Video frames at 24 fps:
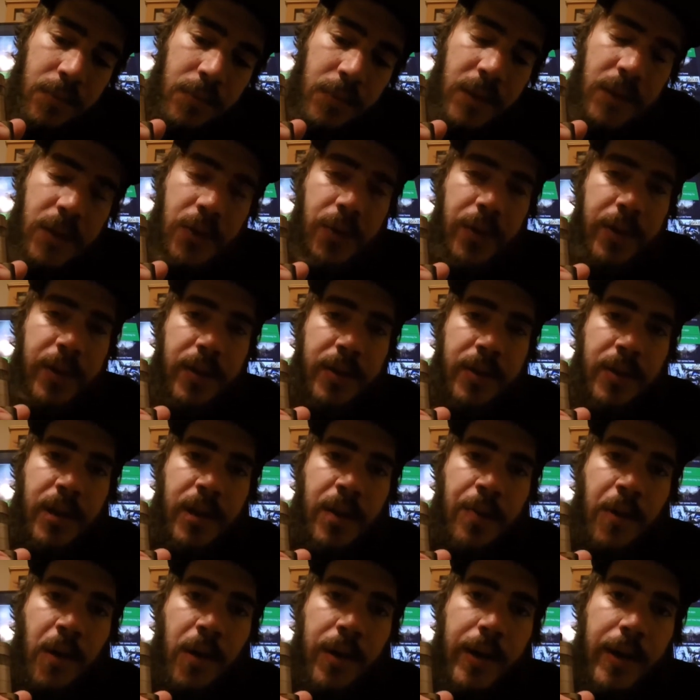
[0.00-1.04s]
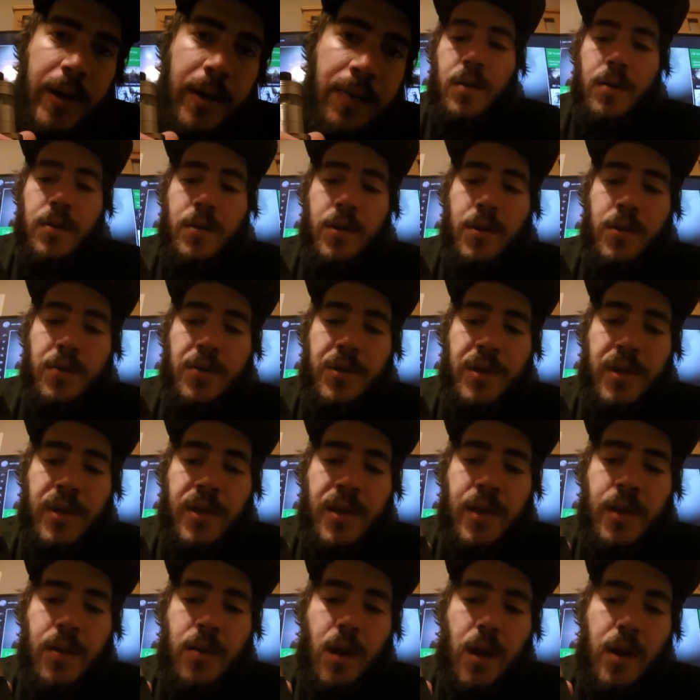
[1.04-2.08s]
the screen doesn't come on now. To use the
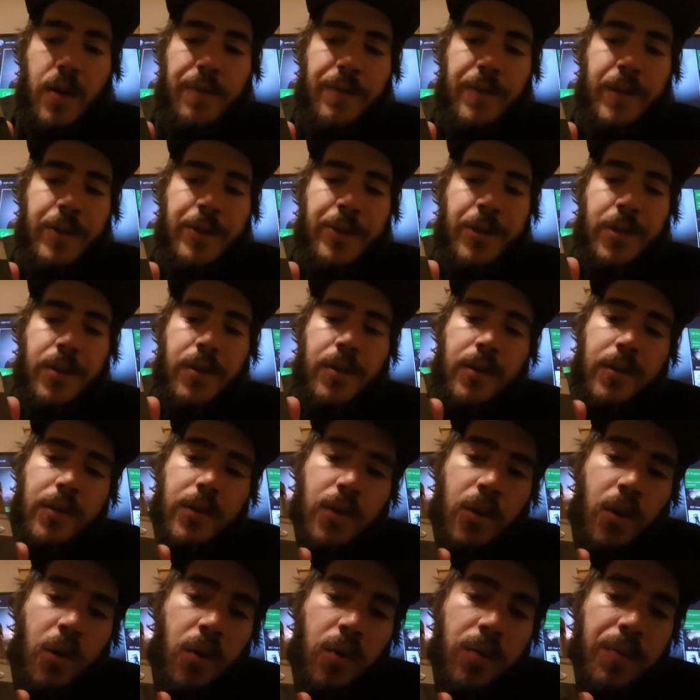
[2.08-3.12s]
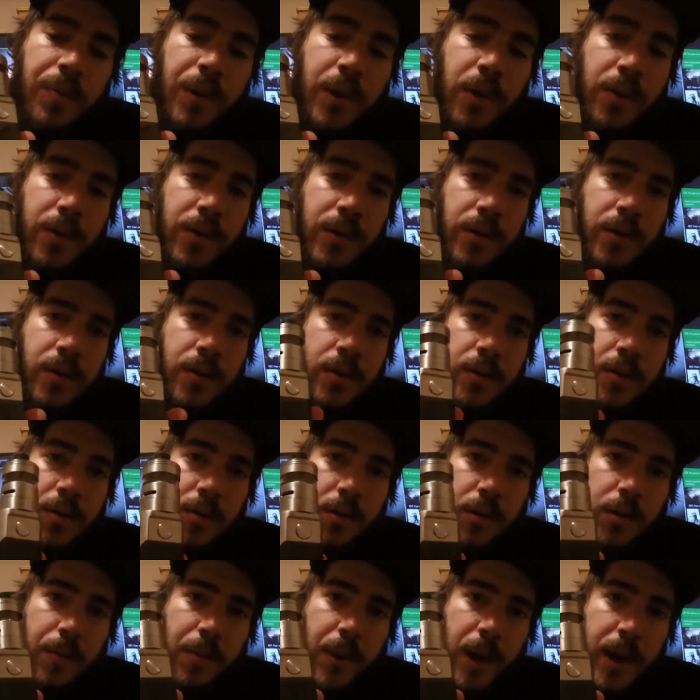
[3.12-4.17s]
key lock feature, you hold both
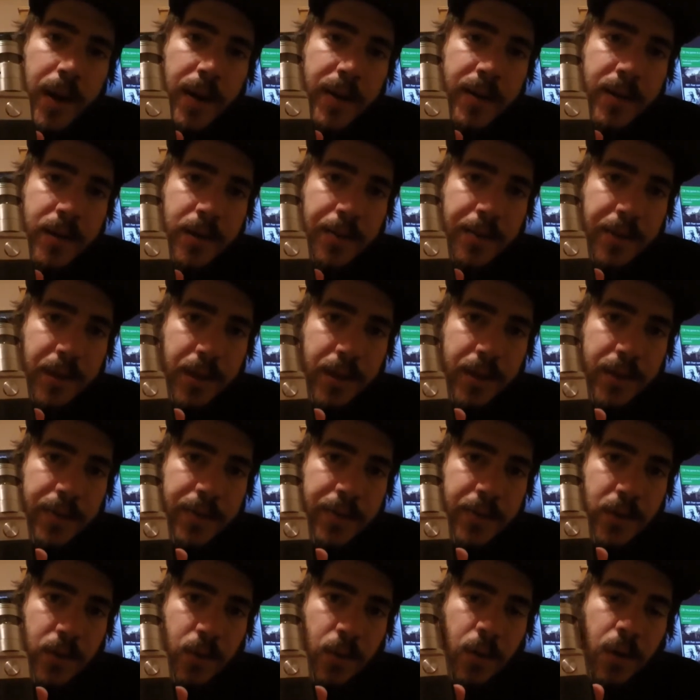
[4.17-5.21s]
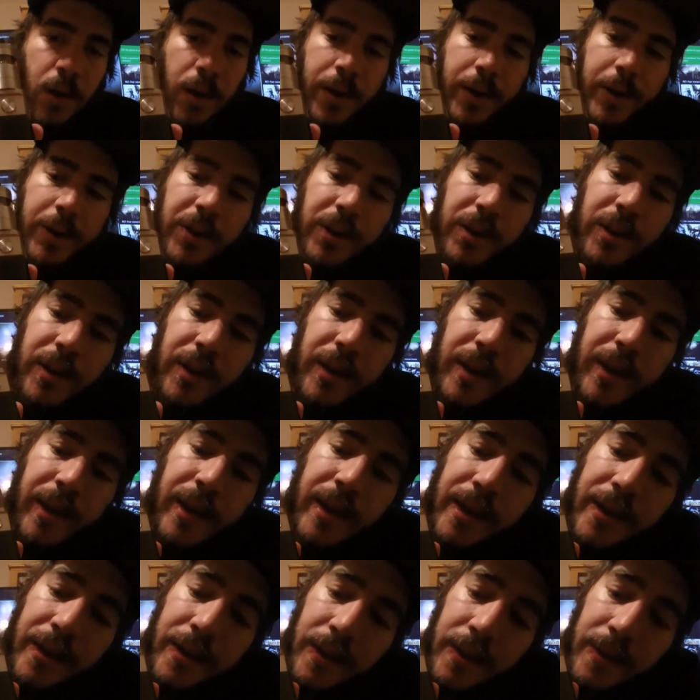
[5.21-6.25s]
the minus and the plus for the wattage
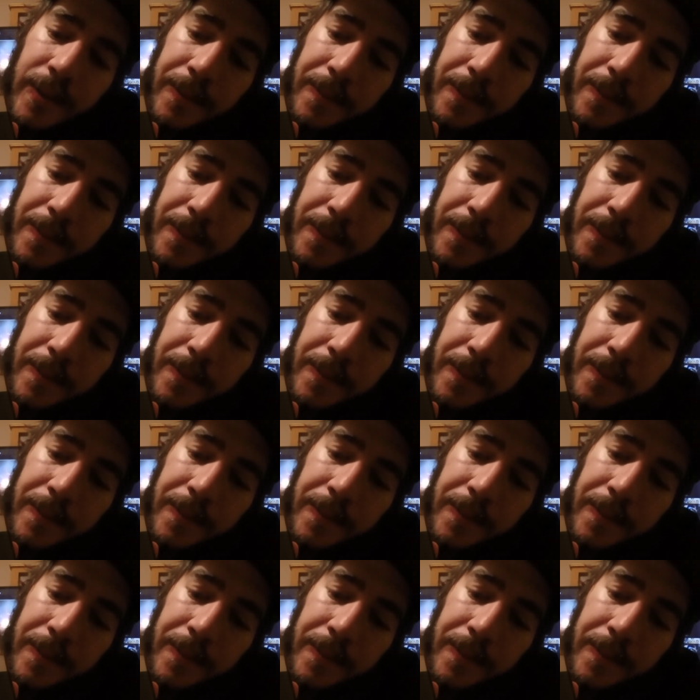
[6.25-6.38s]
in.